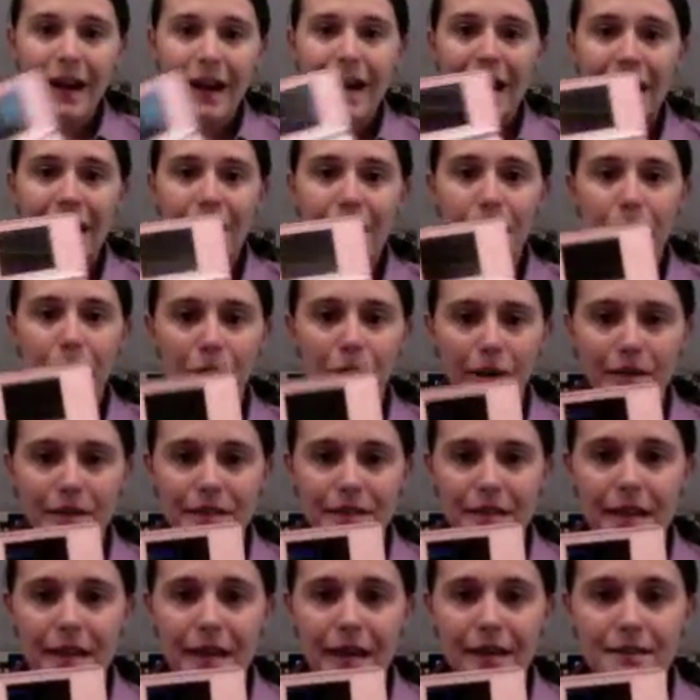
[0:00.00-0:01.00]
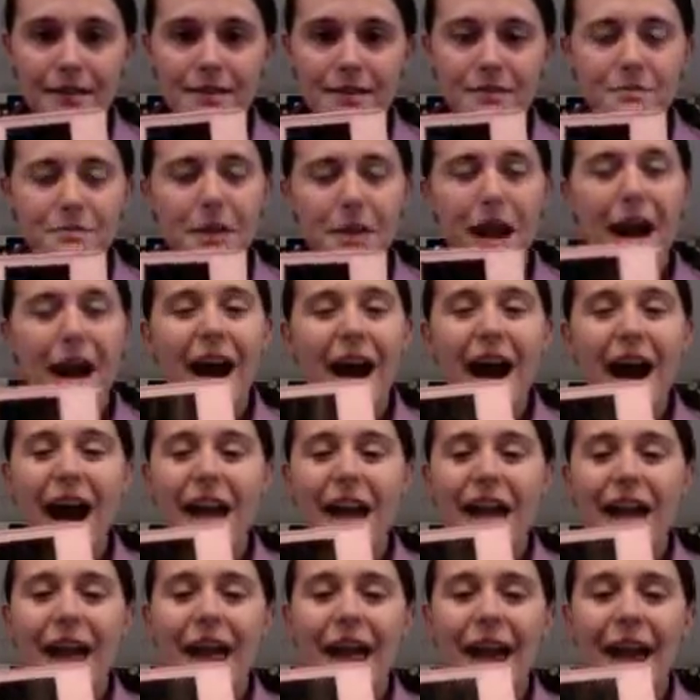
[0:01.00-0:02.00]
I bought a DS. I
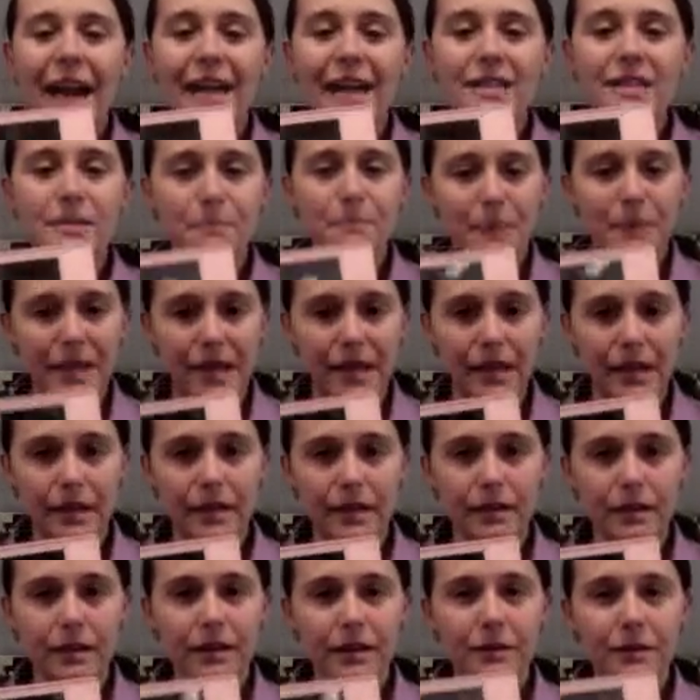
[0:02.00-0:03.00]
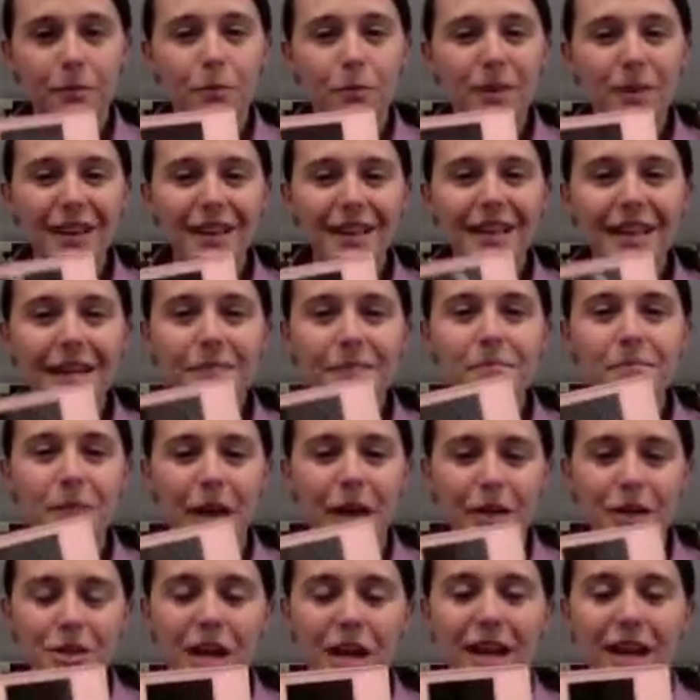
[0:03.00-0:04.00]
hate pink. Really
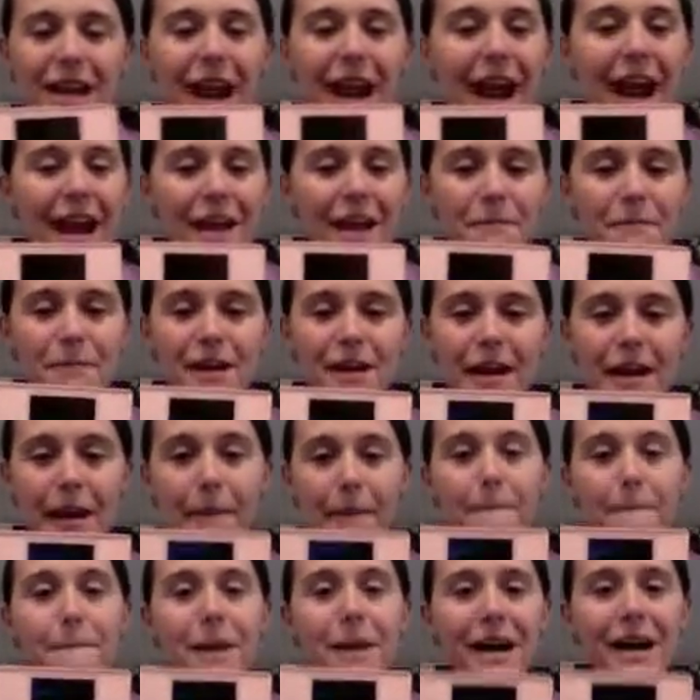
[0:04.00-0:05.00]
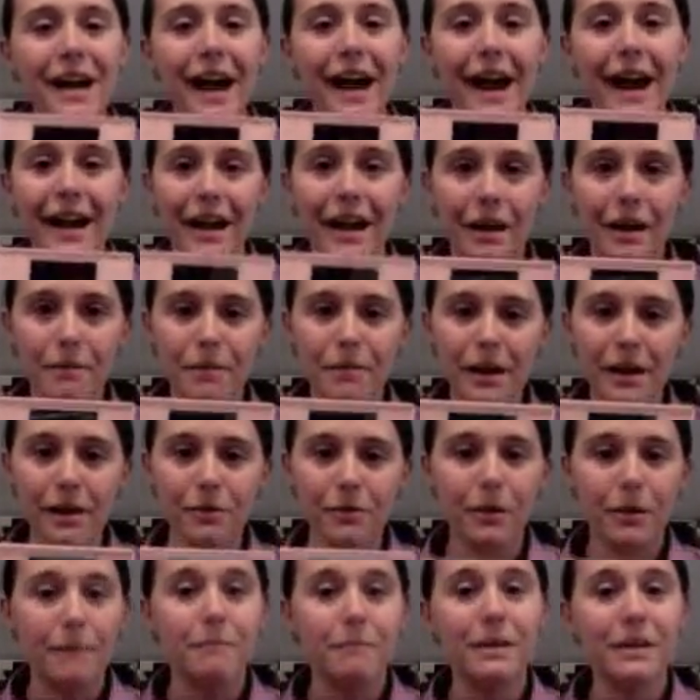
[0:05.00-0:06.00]
much. I hate pink, but I got a pink
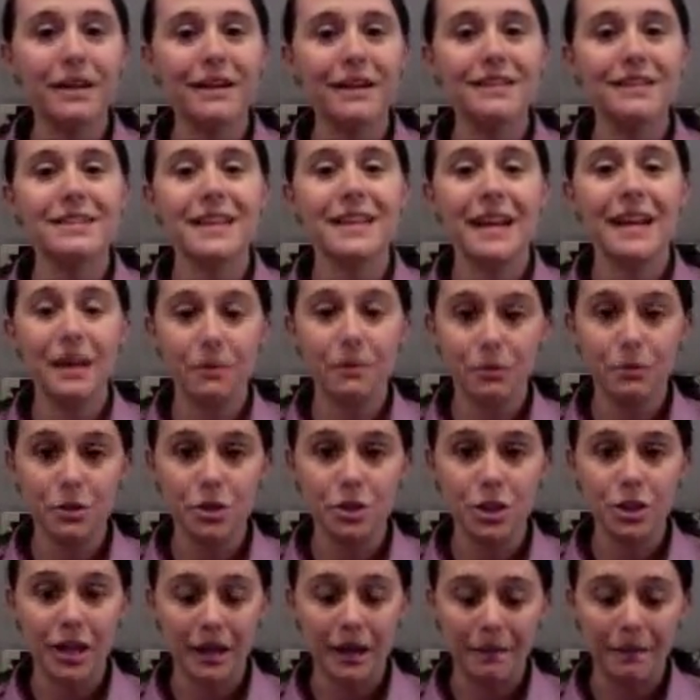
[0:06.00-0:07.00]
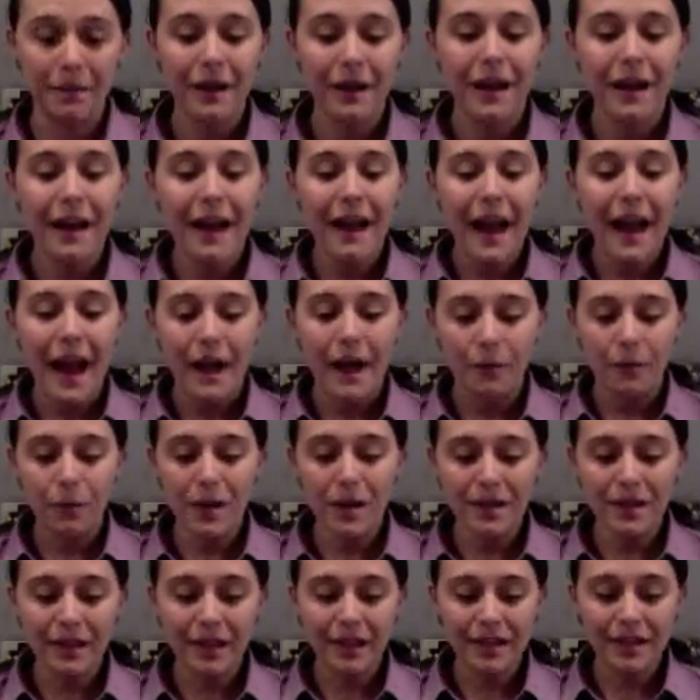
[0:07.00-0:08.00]
one because it was cheap. And
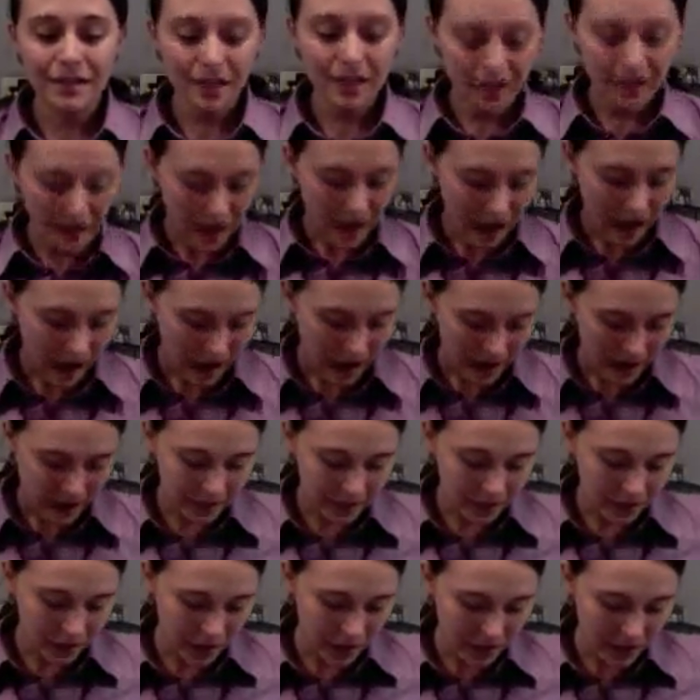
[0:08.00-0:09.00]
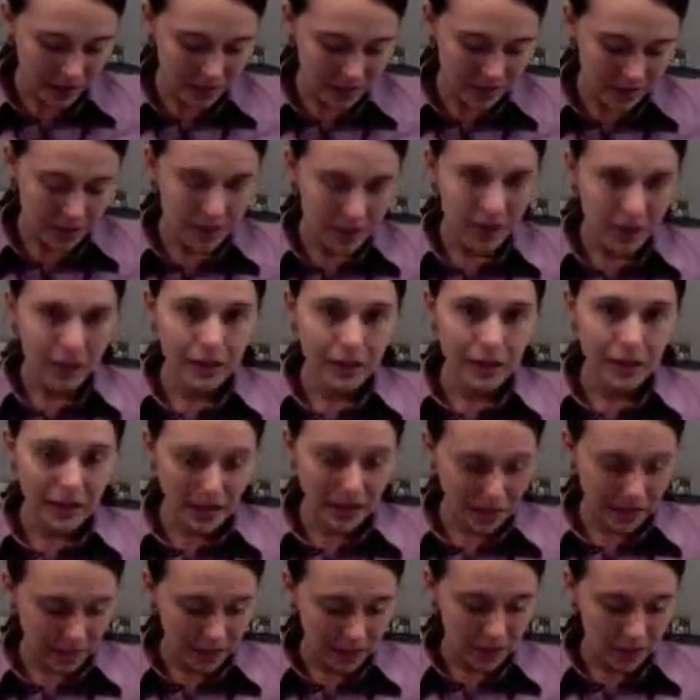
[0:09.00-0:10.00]
with it, I got
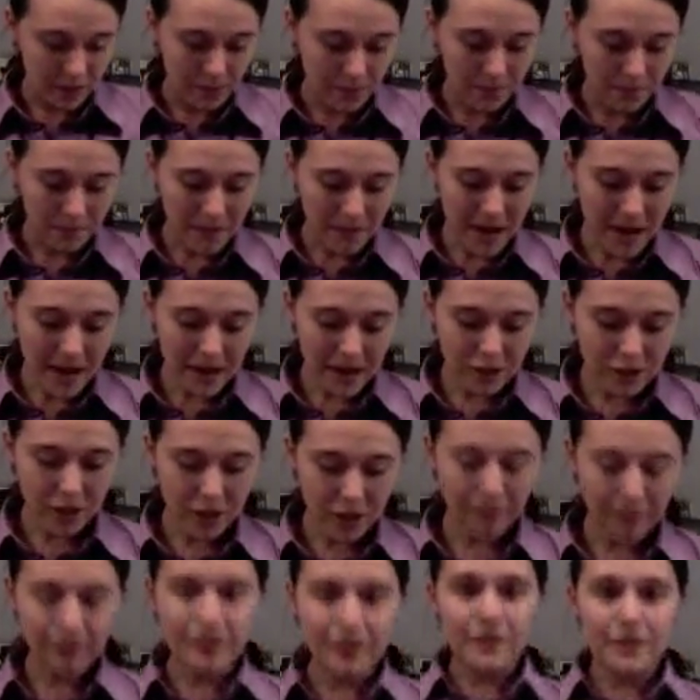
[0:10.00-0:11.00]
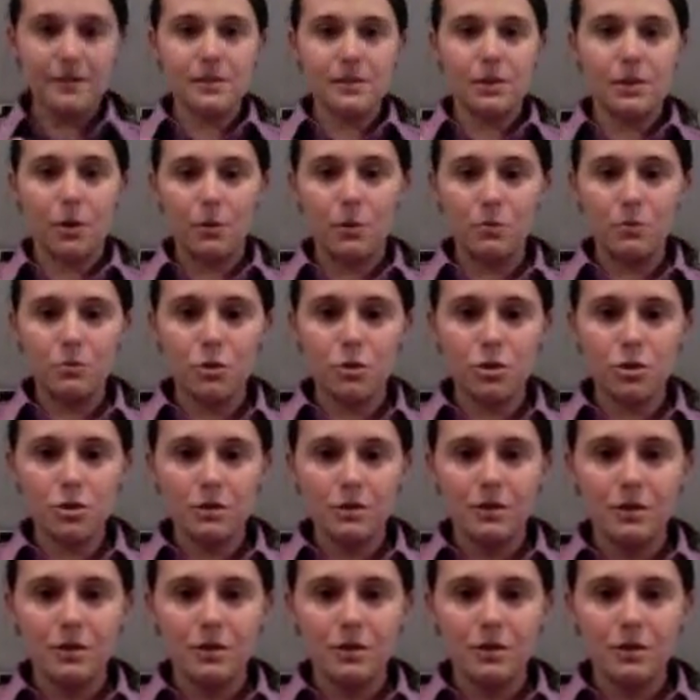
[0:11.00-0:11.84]
the My Japanese Coach.